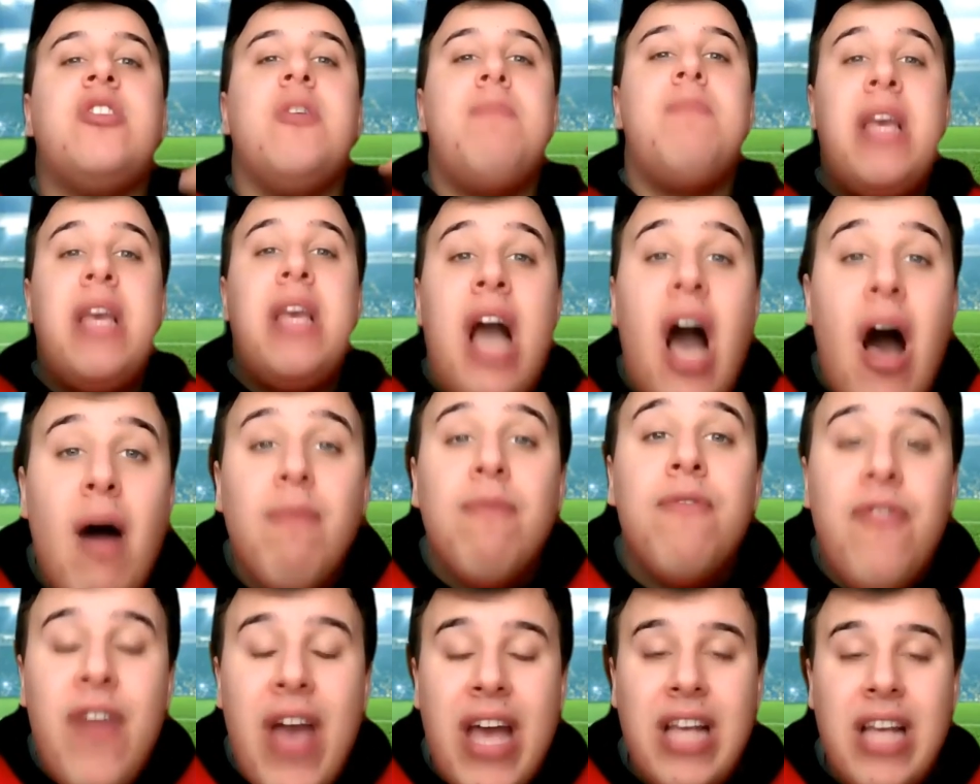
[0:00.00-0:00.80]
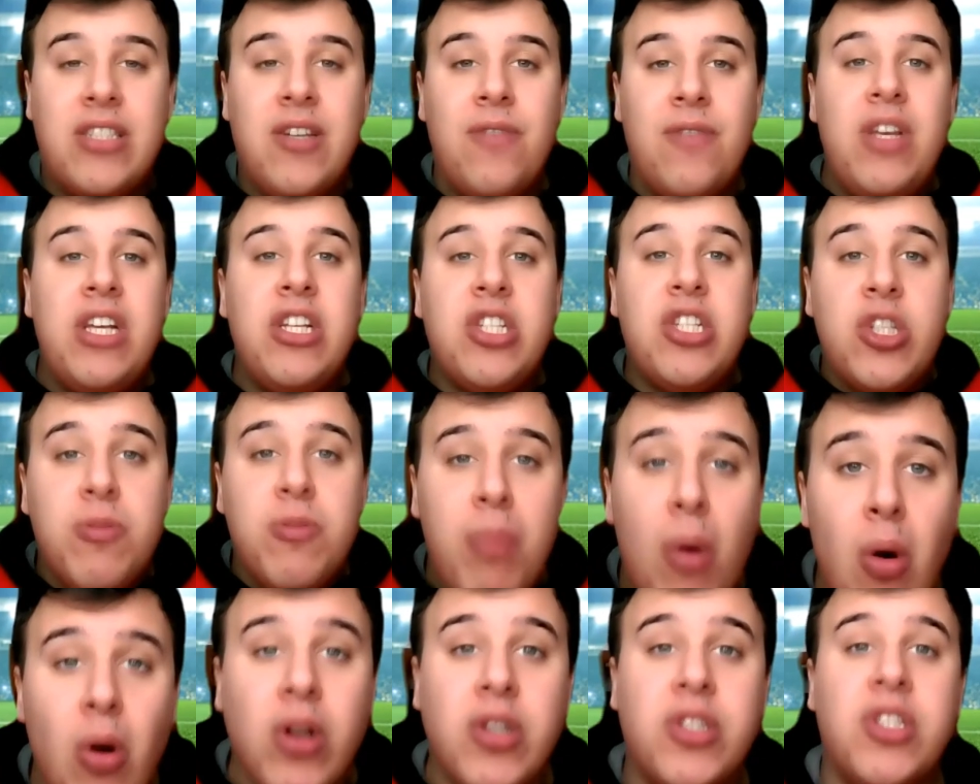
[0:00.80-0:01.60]
to become fans of these
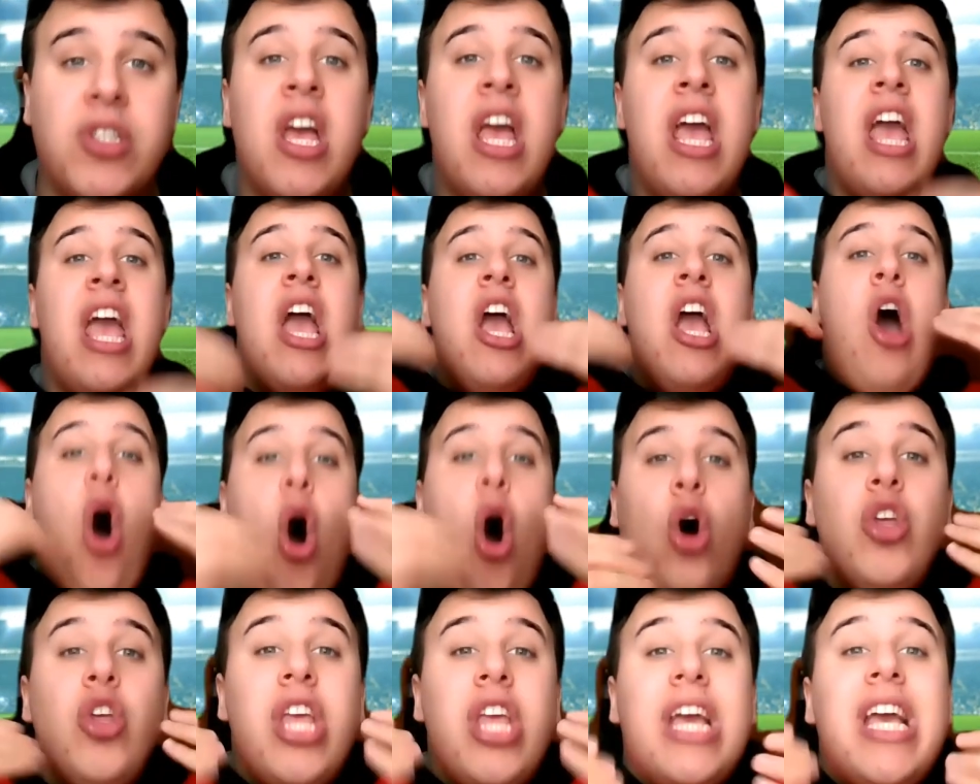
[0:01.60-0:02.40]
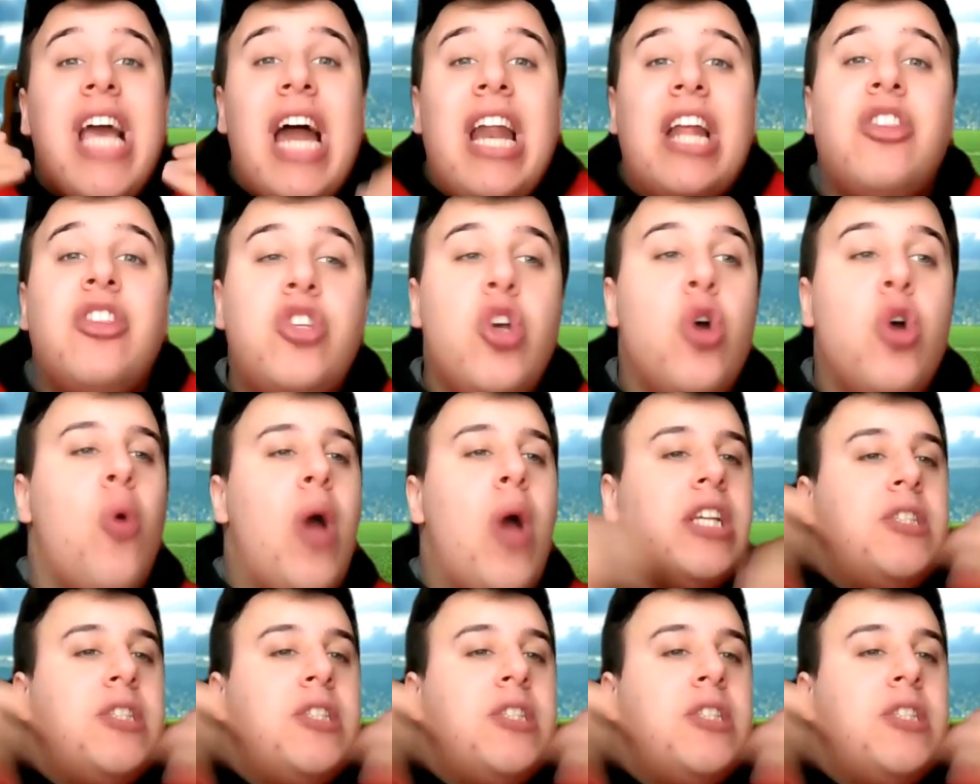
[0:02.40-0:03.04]
sports. All you got to do